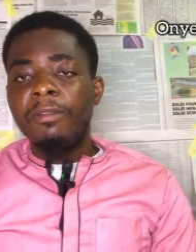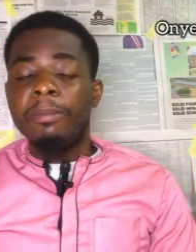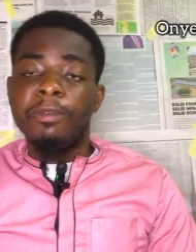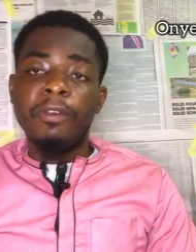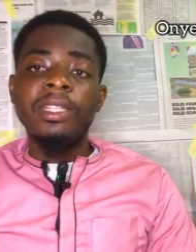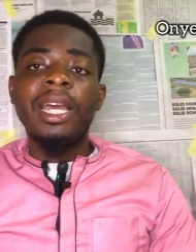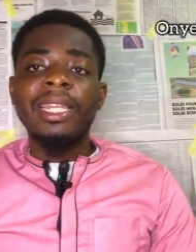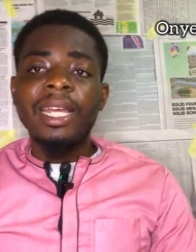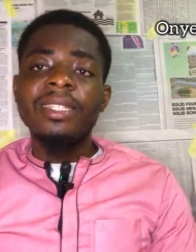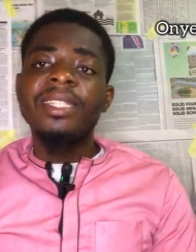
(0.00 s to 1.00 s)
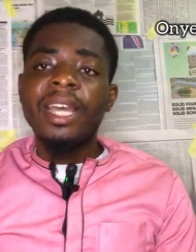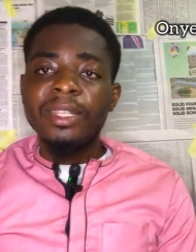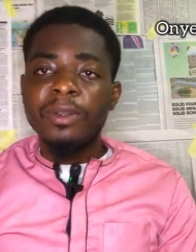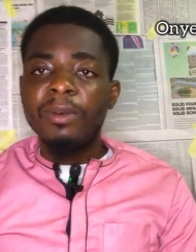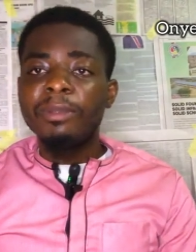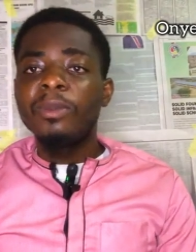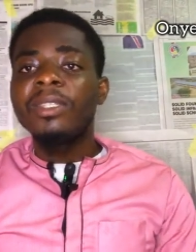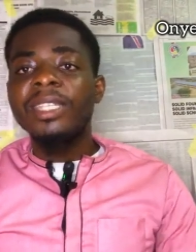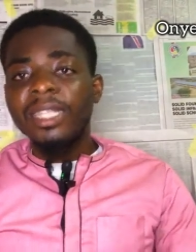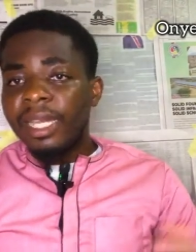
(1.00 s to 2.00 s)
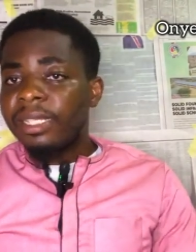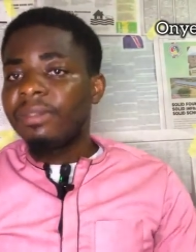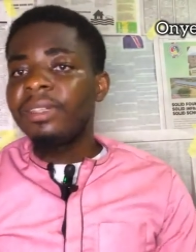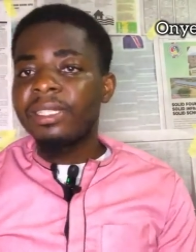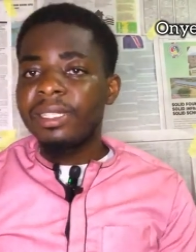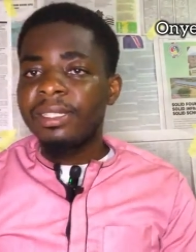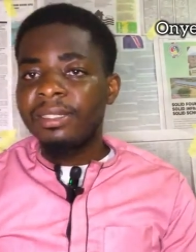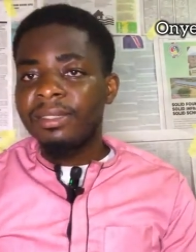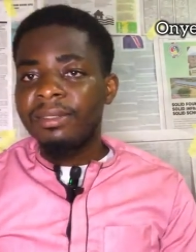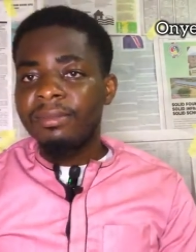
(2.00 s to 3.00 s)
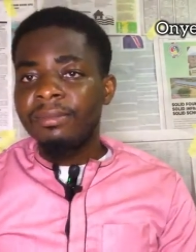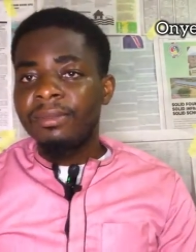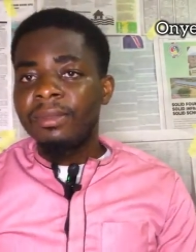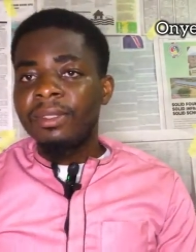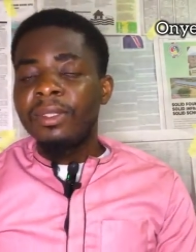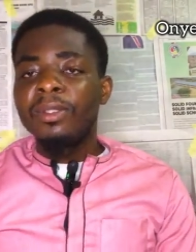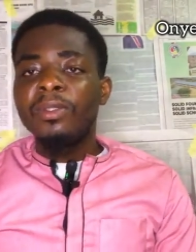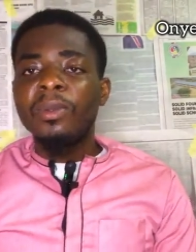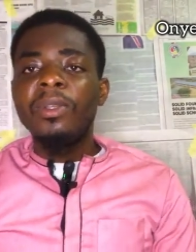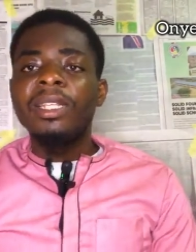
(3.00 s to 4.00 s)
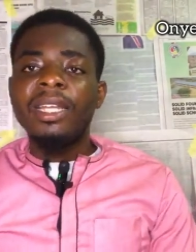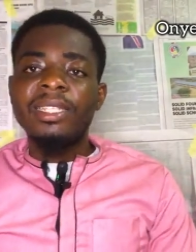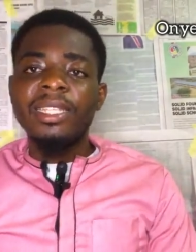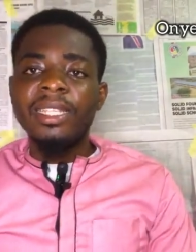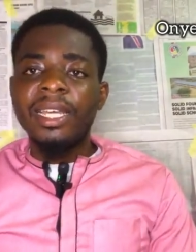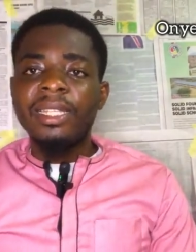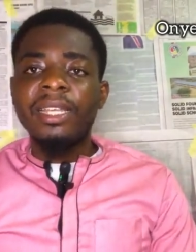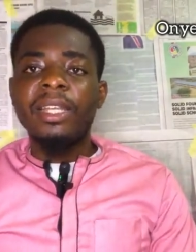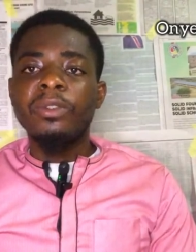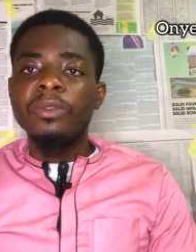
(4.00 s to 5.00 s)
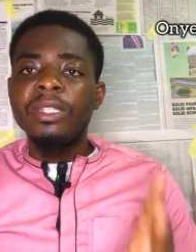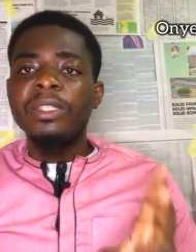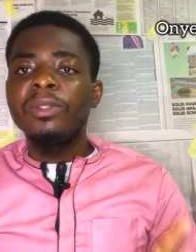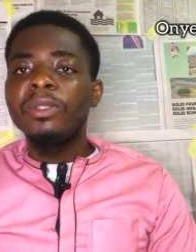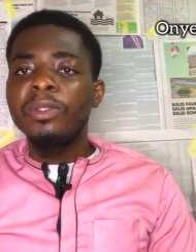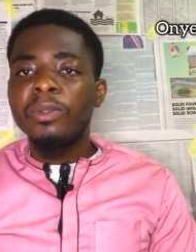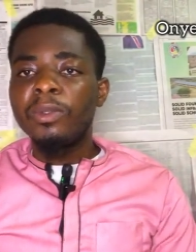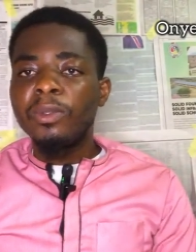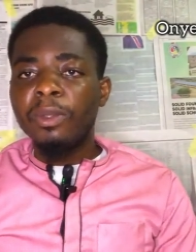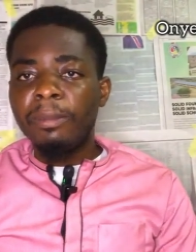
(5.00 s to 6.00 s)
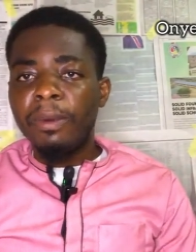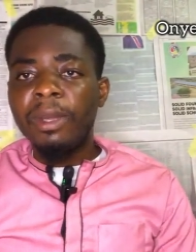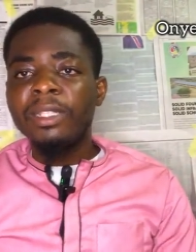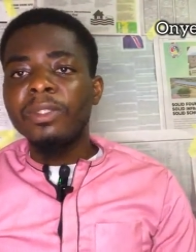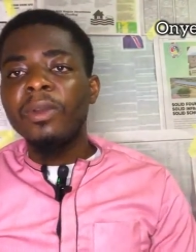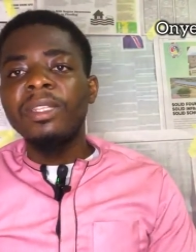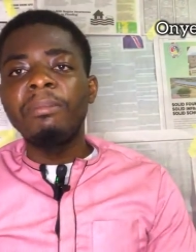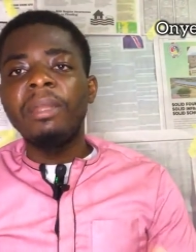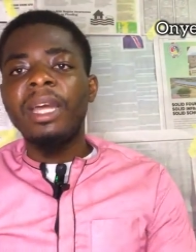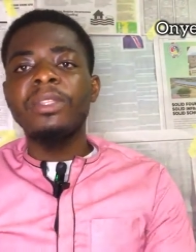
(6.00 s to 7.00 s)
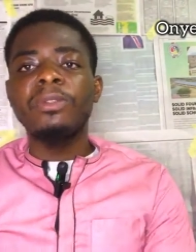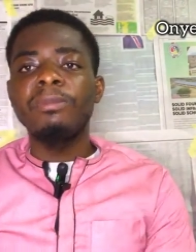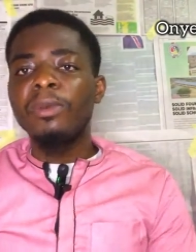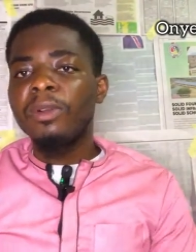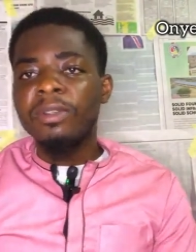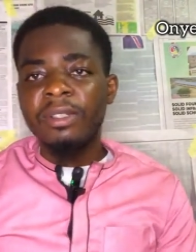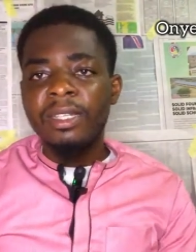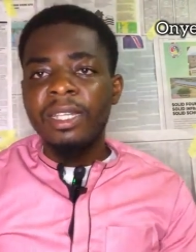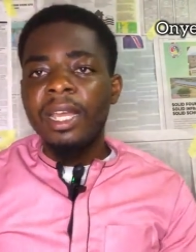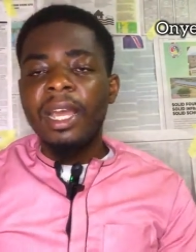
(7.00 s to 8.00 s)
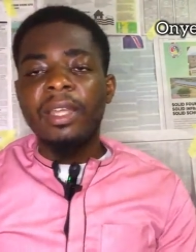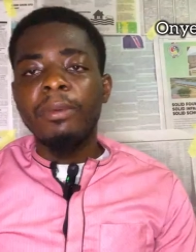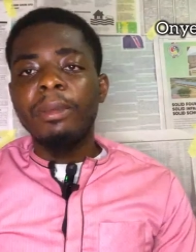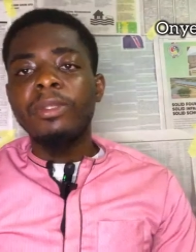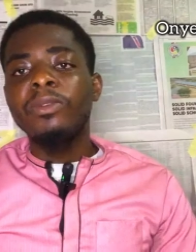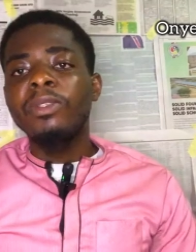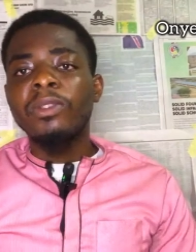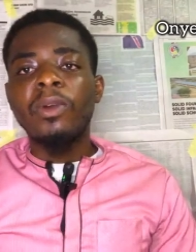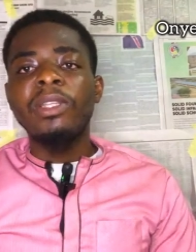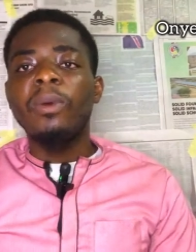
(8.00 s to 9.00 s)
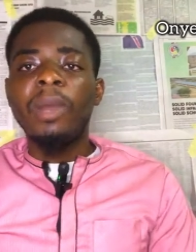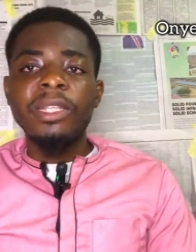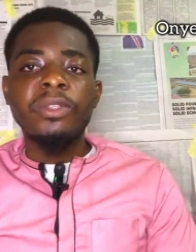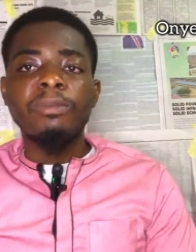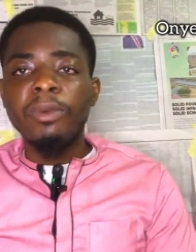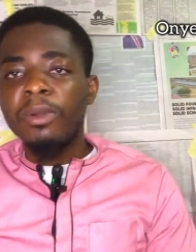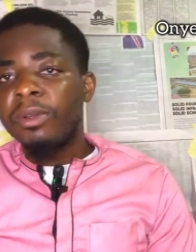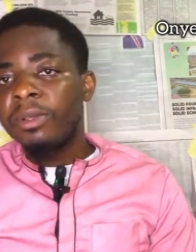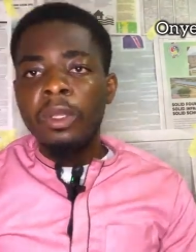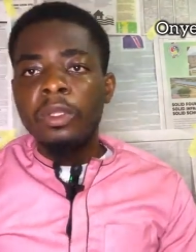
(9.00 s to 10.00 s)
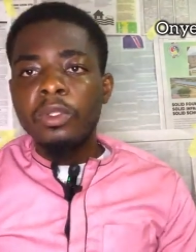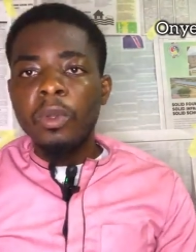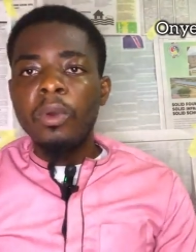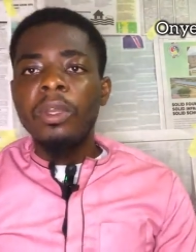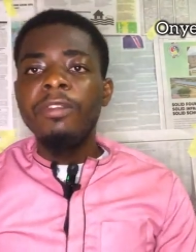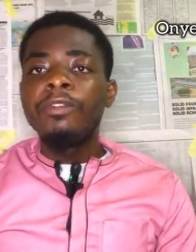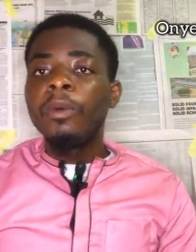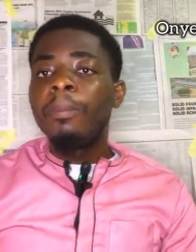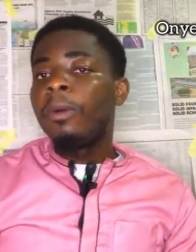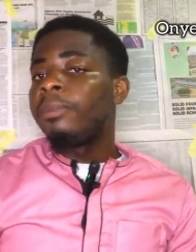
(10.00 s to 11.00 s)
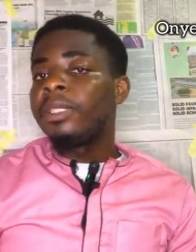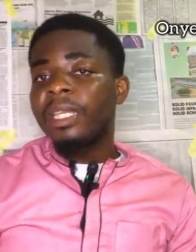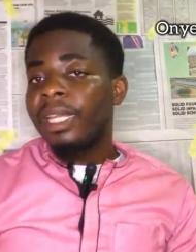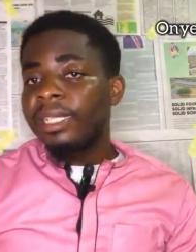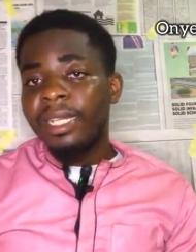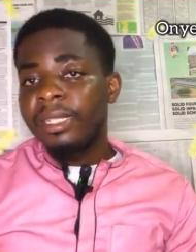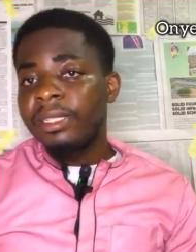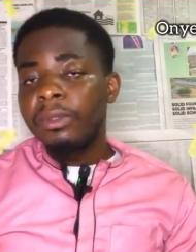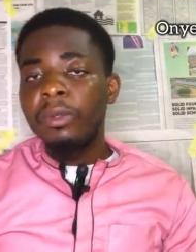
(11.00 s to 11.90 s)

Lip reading: Before they announce the outcome, they will signal it first. So in that signal, there are two things you need to know. Number one is called the black smoke, and number two is called the white smoke. So if no pope is elected,